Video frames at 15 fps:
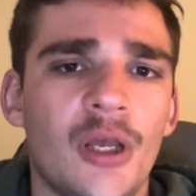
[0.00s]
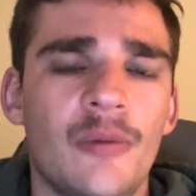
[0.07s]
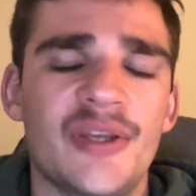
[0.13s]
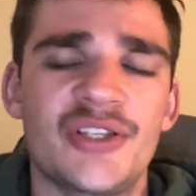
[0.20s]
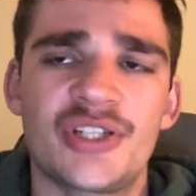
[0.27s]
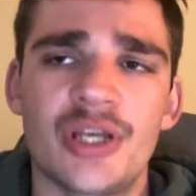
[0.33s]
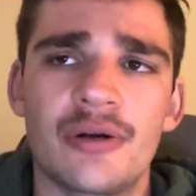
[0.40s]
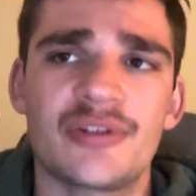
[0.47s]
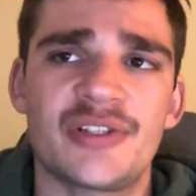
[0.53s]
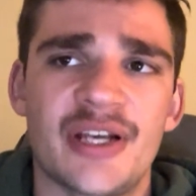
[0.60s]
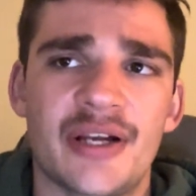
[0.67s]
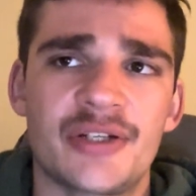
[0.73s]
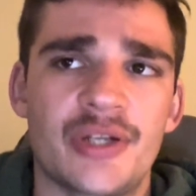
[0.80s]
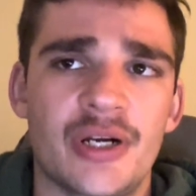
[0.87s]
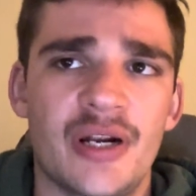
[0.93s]
As General
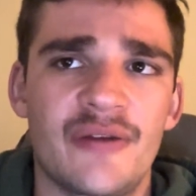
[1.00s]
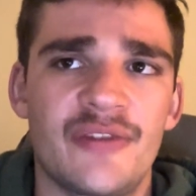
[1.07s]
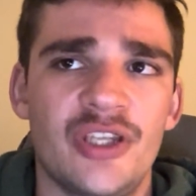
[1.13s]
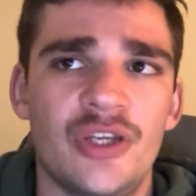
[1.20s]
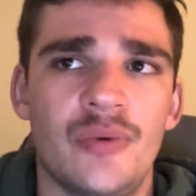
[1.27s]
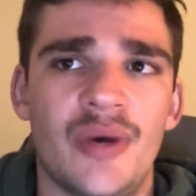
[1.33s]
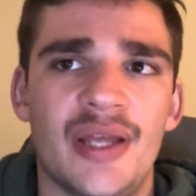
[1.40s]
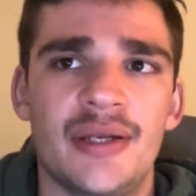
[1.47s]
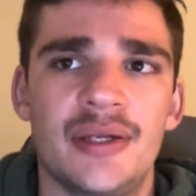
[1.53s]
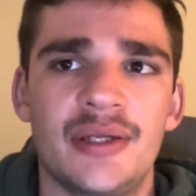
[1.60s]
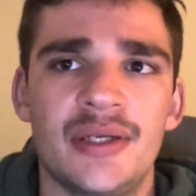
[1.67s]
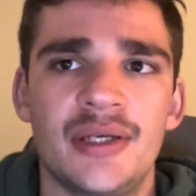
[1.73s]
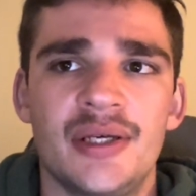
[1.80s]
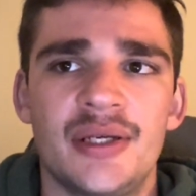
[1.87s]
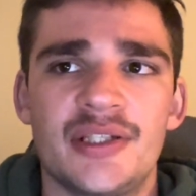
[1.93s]
Secretary of the UN,
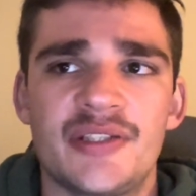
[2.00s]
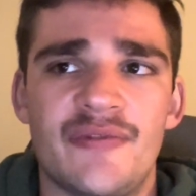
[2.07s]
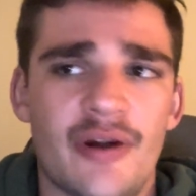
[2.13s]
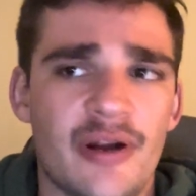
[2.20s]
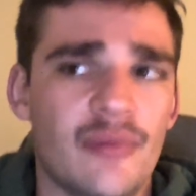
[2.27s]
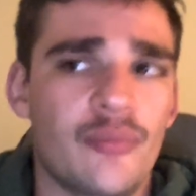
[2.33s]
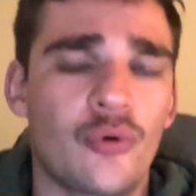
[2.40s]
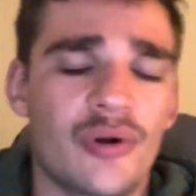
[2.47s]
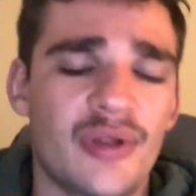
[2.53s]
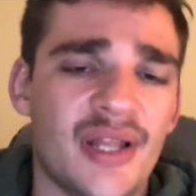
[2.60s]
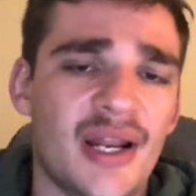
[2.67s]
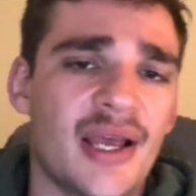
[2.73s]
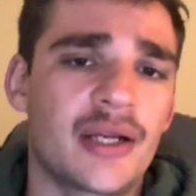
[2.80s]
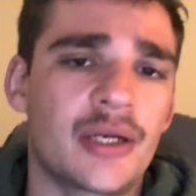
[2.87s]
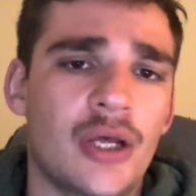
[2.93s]
it's very important that
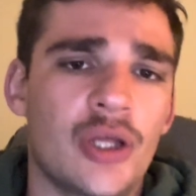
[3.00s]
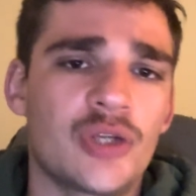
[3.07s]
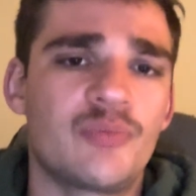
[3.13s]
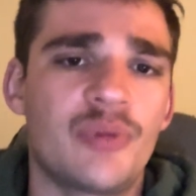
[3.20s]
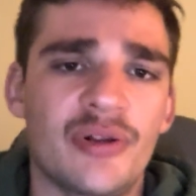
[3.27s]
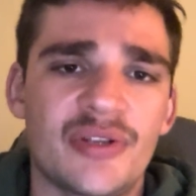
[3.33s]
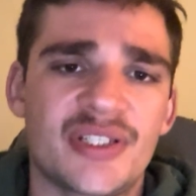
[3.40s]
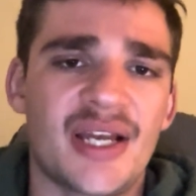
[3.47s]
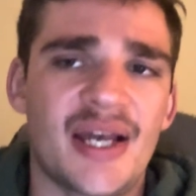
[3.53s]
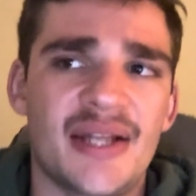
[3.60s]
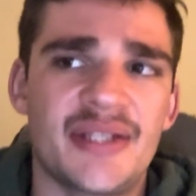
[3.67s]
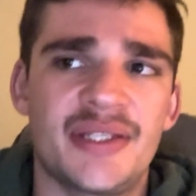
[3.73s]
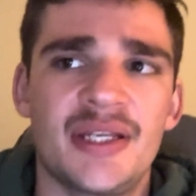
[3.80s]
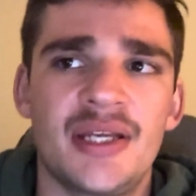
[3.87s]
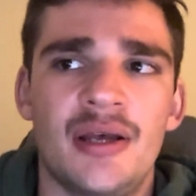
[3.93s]
I acknowledge both
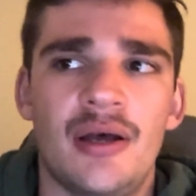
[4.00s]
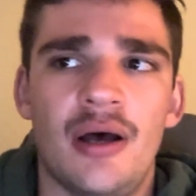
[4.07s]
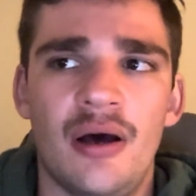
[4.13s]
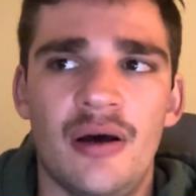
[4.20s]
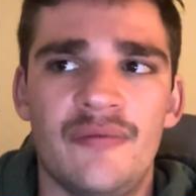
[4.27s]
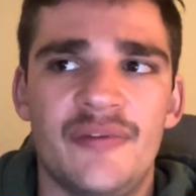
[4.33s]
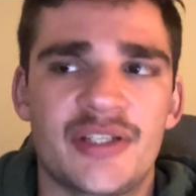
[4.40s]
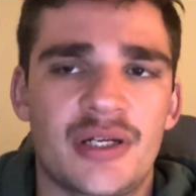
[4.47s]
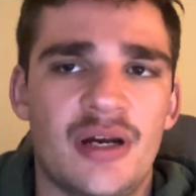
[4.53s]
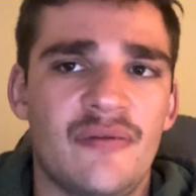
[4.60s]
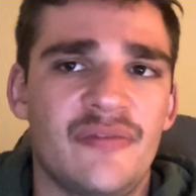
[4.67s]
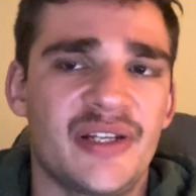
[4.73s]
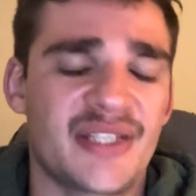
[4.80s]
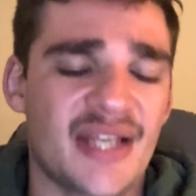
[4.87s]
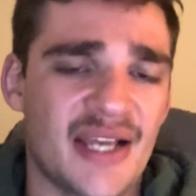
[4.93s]
sides of this
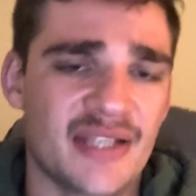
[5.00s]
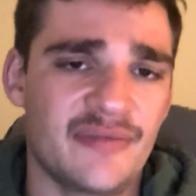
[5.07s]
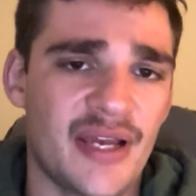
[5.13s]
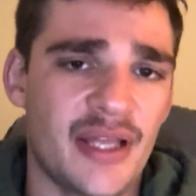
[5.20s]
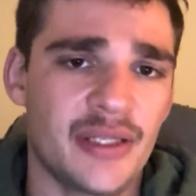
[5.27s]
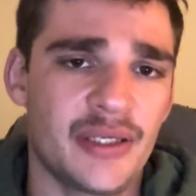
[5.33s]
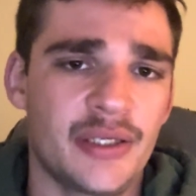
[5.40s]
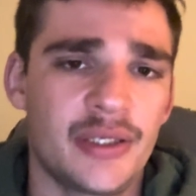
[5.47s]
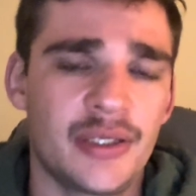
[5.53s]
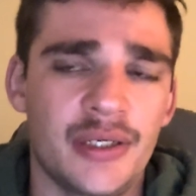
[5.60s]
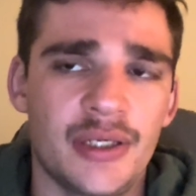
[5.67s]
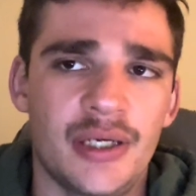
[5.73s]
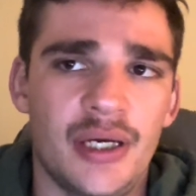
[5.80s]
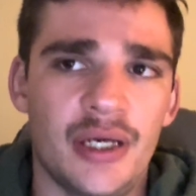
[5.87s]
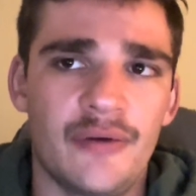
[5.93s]
conflict as valid.
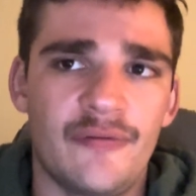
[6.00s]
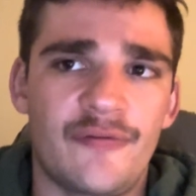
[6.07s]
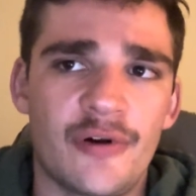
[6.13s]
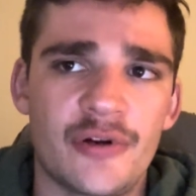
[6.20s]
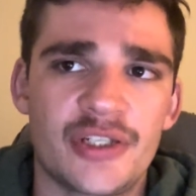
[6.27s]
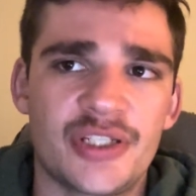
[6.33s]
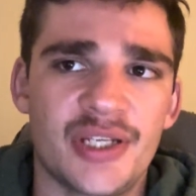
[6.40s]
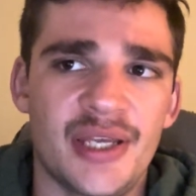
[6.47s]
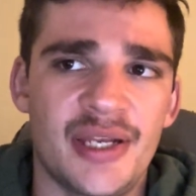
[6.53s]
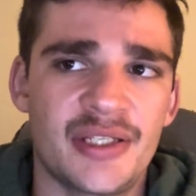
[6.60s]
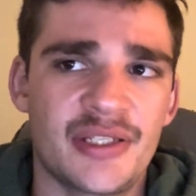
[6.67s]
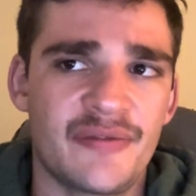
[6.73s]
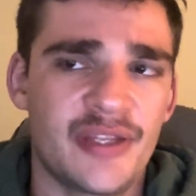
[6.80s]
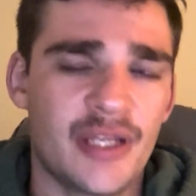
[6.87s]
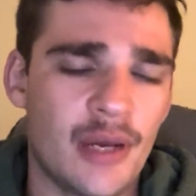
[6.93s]
First, it is
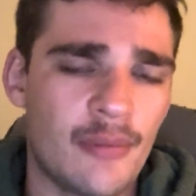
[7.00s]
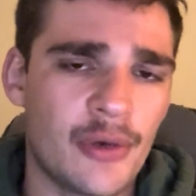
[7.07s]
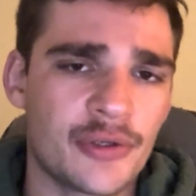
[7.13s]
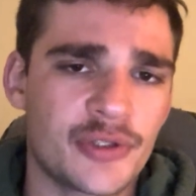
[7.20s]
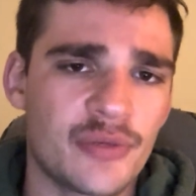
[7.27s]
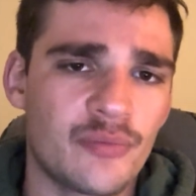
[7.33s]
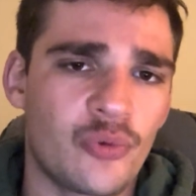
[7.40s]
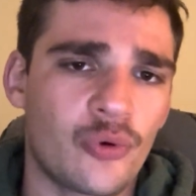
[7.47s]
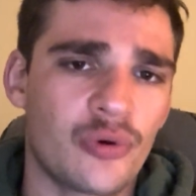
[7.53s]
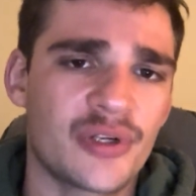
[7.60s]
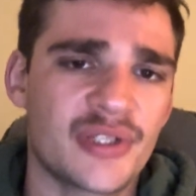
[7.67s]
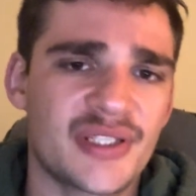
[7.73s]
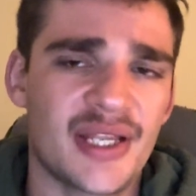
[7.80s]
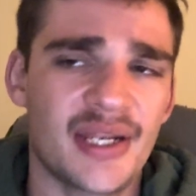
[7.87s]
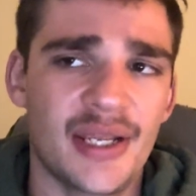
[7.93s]
of the utmost
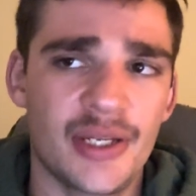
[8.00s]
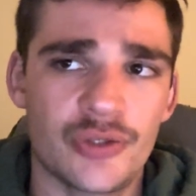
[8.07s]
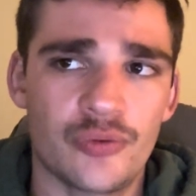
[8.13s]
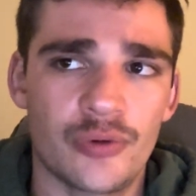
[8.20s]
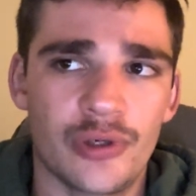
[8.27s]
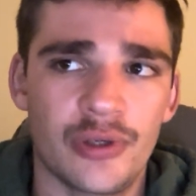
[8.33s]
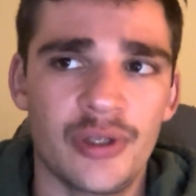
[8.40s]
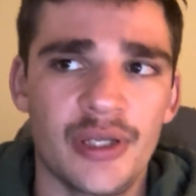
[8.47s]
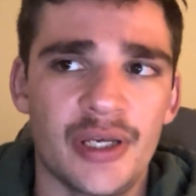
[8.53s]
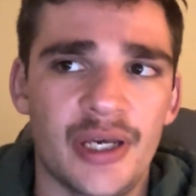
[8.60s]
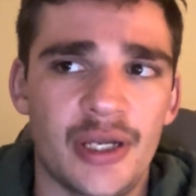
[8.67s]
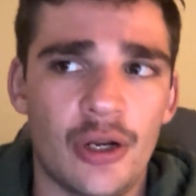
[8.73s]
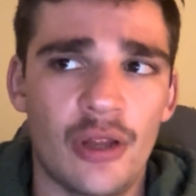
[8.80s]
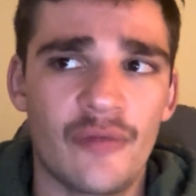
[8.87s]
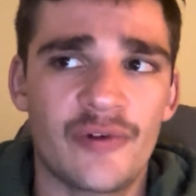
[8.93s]
importance that Israel and
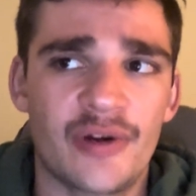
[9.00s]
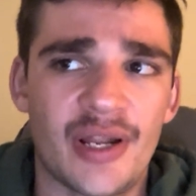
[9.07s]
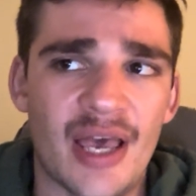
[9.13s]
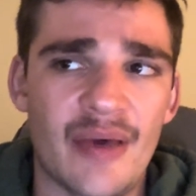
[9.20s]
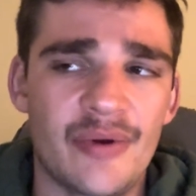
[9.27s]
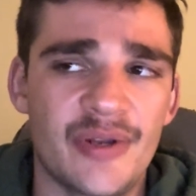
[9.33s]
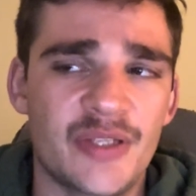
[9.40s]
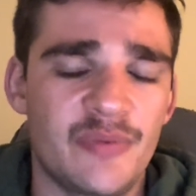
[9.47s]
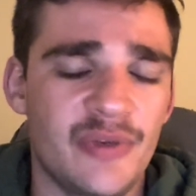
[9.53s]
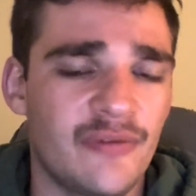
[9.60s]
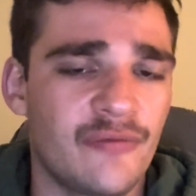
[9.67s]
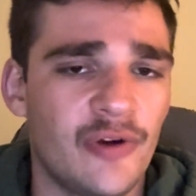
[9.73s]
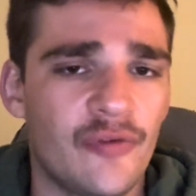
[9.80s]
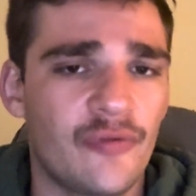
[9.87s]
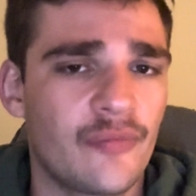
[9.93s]
all of her inhabitants be
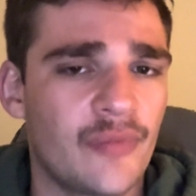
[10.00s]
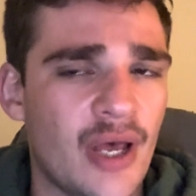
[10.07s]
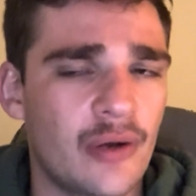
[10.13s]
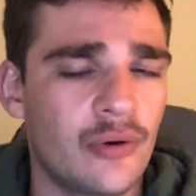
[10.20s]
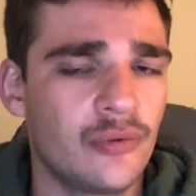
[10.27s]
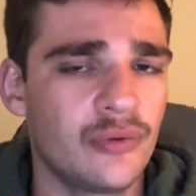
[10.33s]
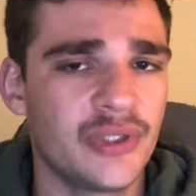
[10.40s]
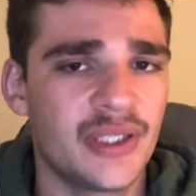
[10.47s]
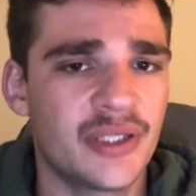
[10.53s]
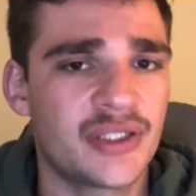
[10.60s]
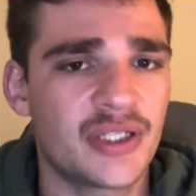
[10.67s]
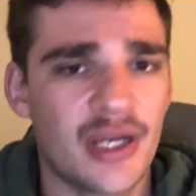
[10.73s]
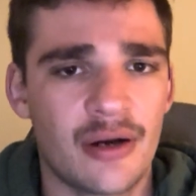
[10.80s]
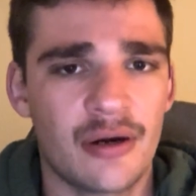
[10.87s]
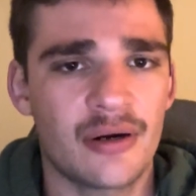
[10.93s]
free from not only
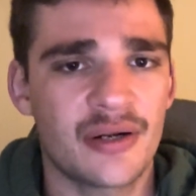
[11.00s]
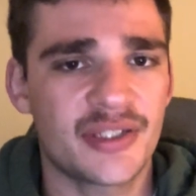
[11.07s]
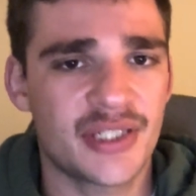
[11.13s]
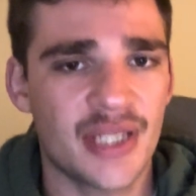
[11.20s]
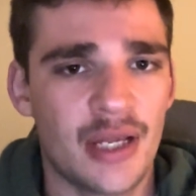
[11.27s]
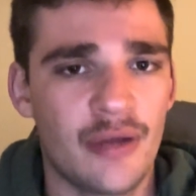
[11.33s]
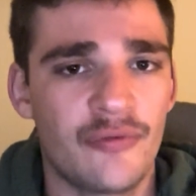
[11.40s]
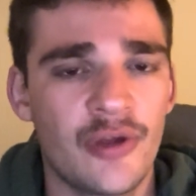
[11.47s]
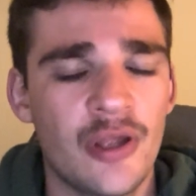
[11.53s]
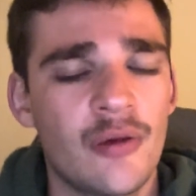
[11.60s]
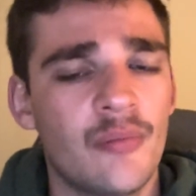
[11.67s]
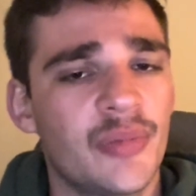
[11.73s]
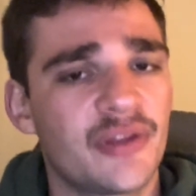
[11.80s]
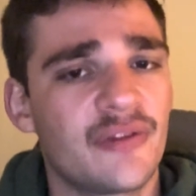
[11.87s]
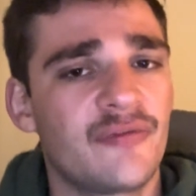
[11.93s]
terror itself,
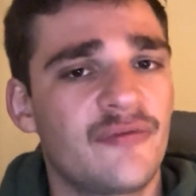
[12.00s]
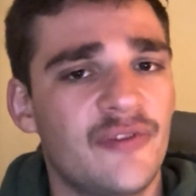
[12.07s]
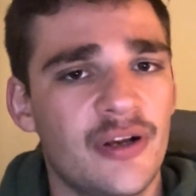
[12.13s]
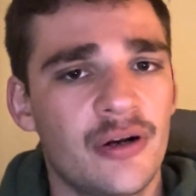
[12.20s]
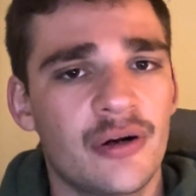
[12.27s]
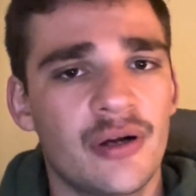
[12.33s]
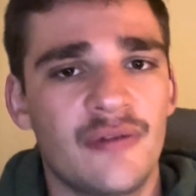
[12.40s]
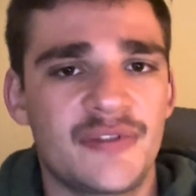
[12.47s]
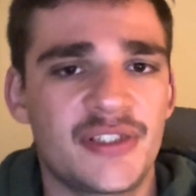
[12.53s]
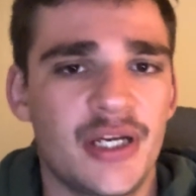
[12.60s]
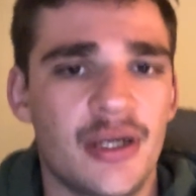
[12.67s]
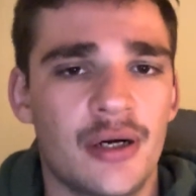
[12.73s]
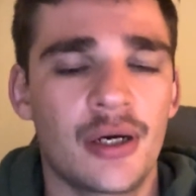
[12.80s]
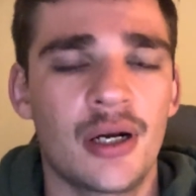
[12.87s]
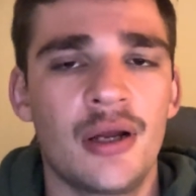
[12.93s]
but the fear of
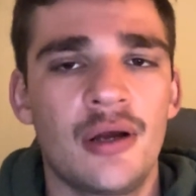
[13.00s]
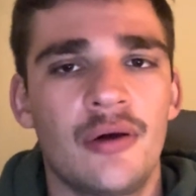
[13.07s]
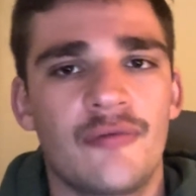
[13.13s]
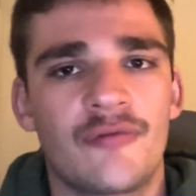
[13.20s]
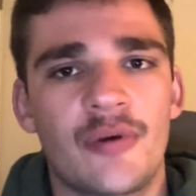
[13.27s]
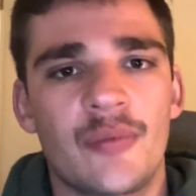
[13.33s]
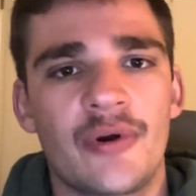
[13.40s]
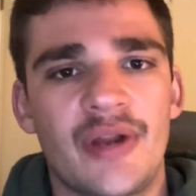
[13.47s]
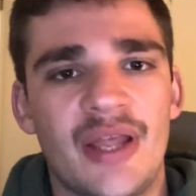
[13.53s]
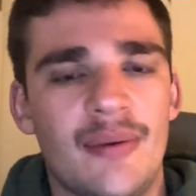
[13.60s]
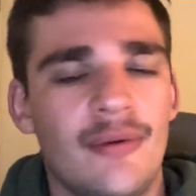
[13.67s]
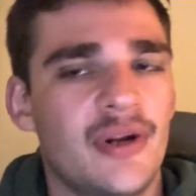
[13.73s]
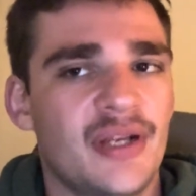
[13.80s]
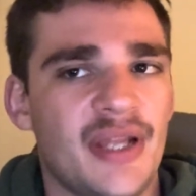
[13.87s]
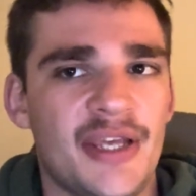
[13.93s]
terror from her
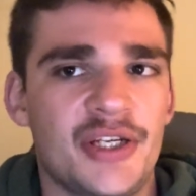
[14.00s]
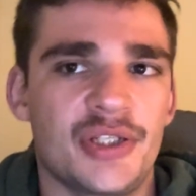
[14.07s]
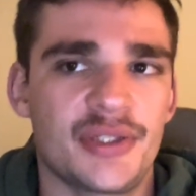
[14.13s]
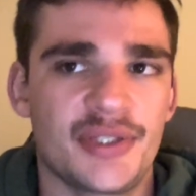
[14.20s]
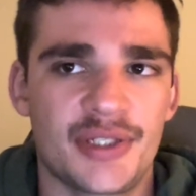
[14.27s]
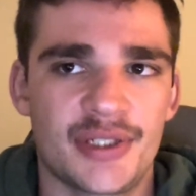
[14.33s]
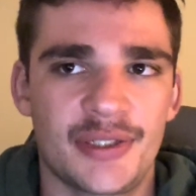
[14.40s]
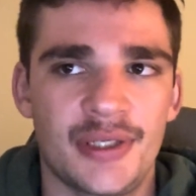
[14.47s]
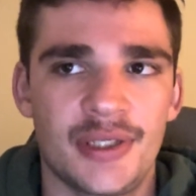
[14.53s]
neighboring nations.